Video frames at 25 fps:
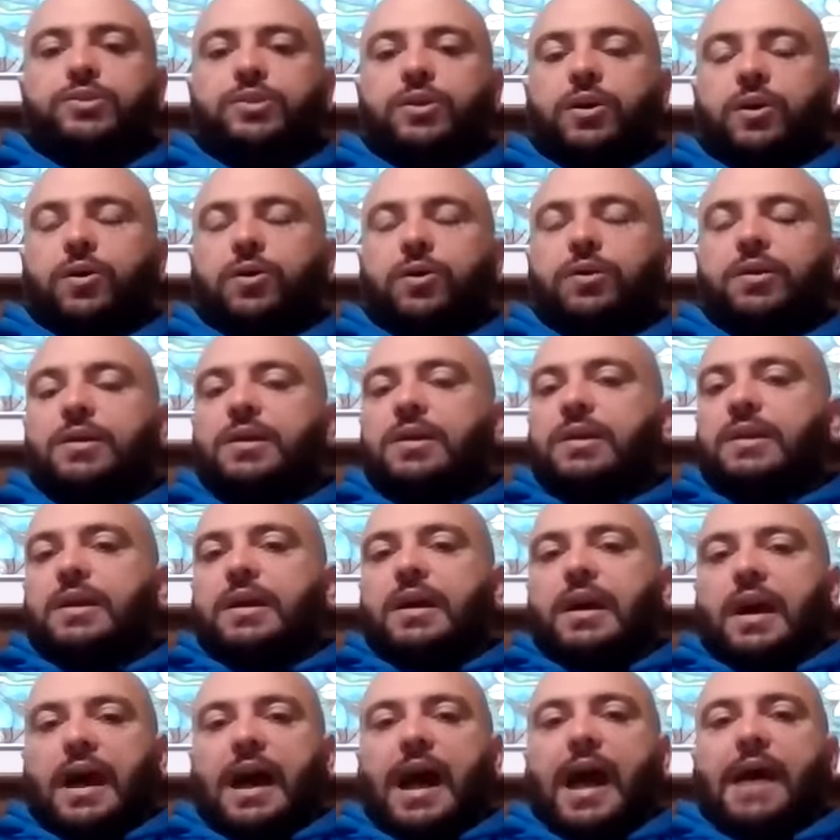So
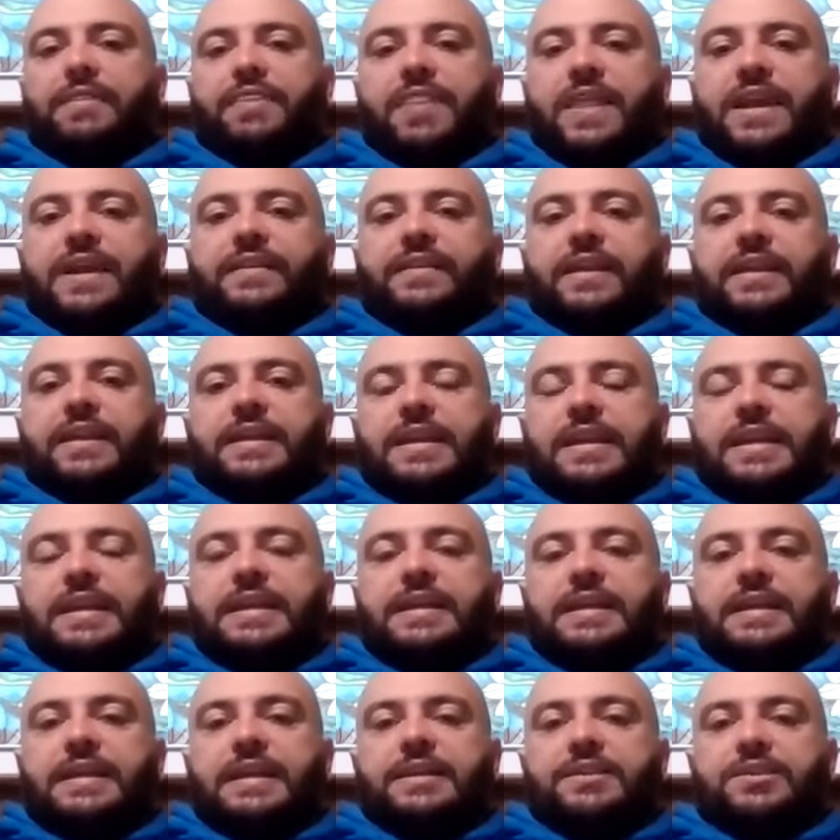I think that
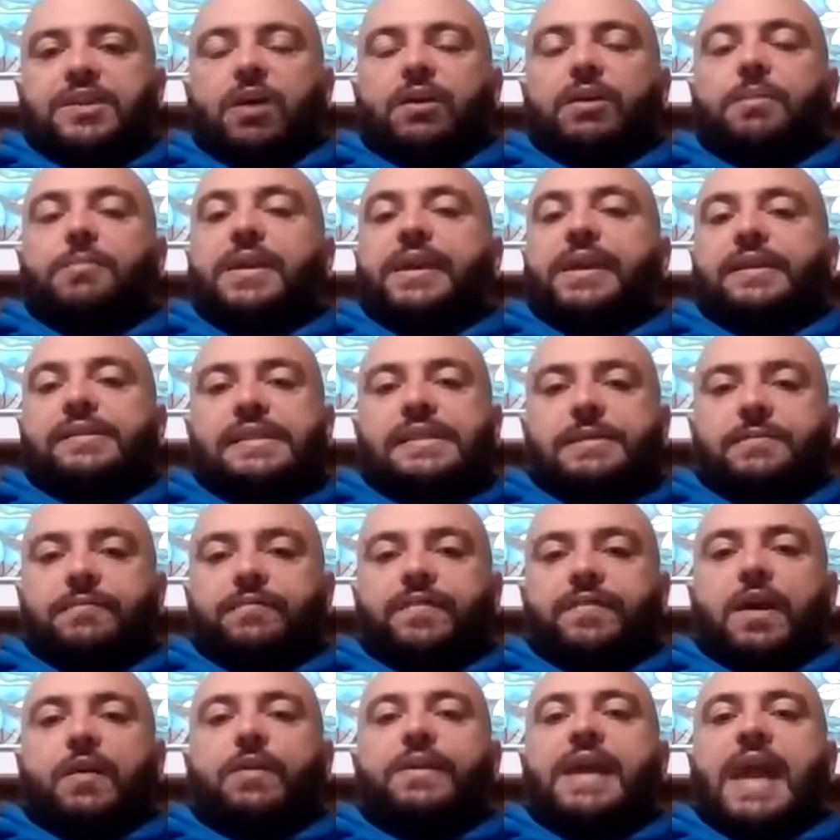he is going to make a team
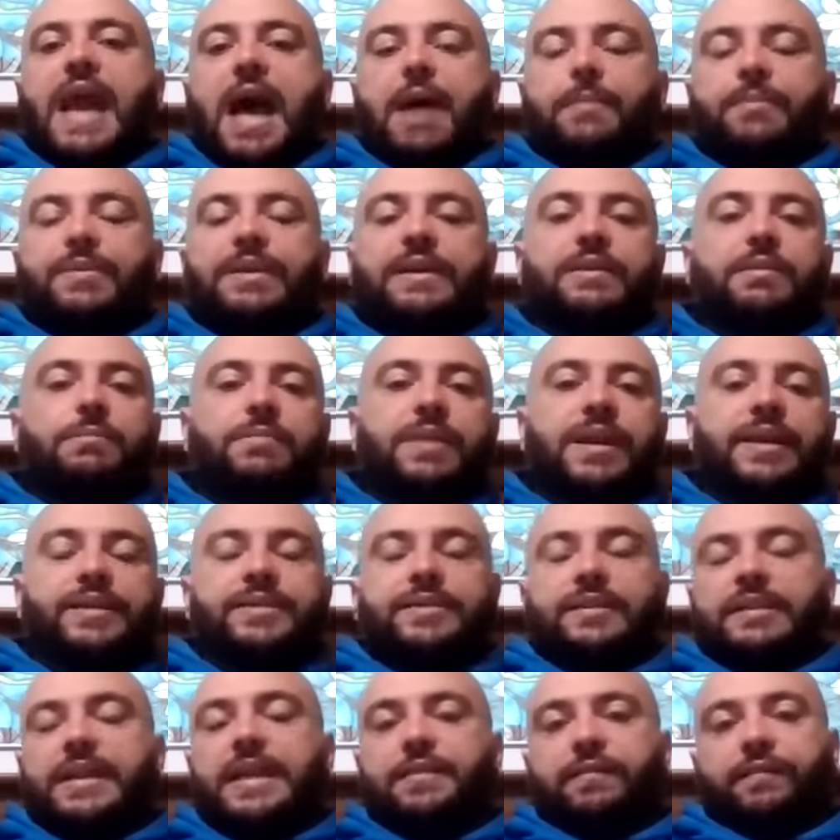very happy in the mid
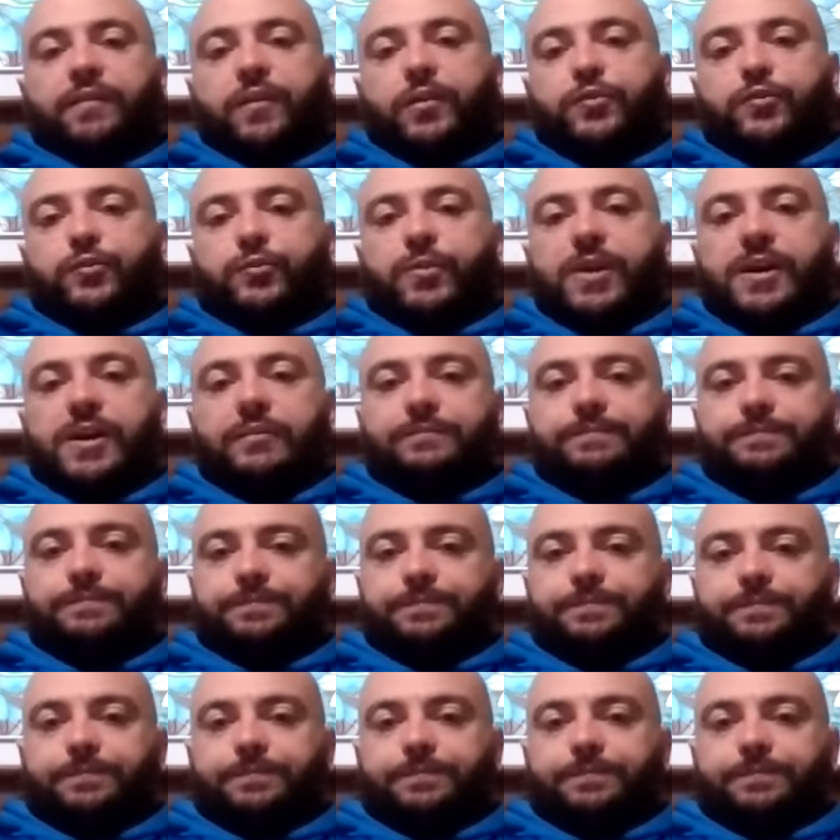to late first round.